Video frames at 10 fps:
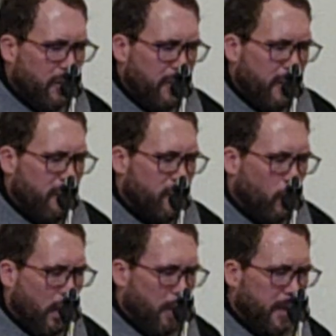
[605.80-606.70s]
and there is a
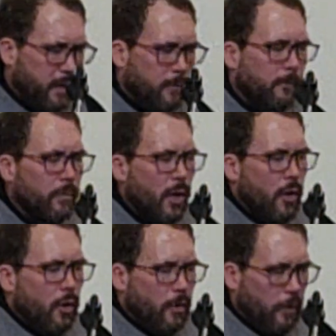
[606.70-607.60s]
woman
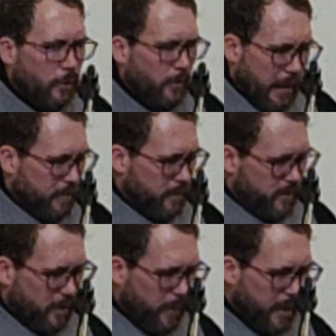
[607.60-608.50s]
who, and
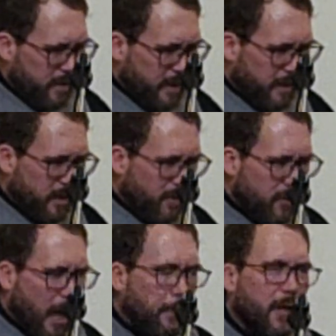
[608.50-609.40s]
this can be a sensitive
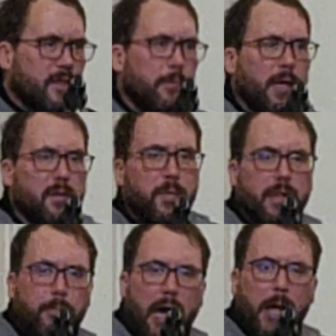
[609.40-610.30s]
topic sometimes, but
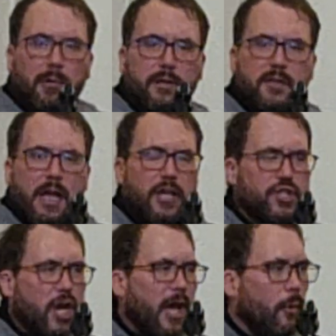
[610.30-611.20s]
the Bible does not
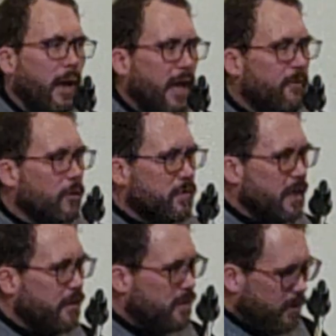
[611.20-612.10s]
shy away from
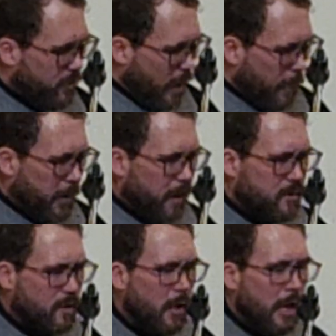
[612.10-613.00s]
sensitive topics.
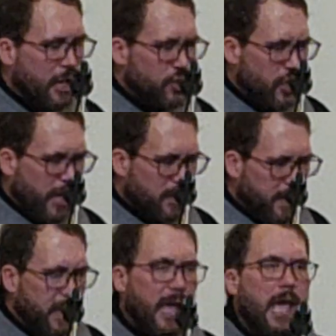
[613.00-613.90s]
She has
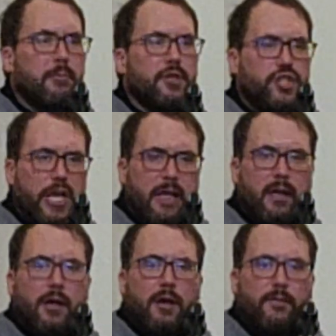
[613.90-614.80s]
been
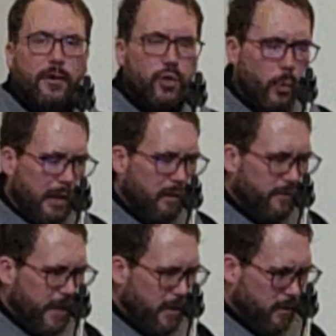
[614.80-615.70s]
hemorrhaging for
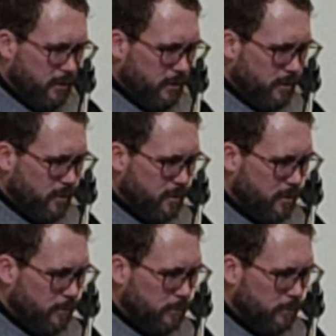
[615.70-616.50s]
12 years.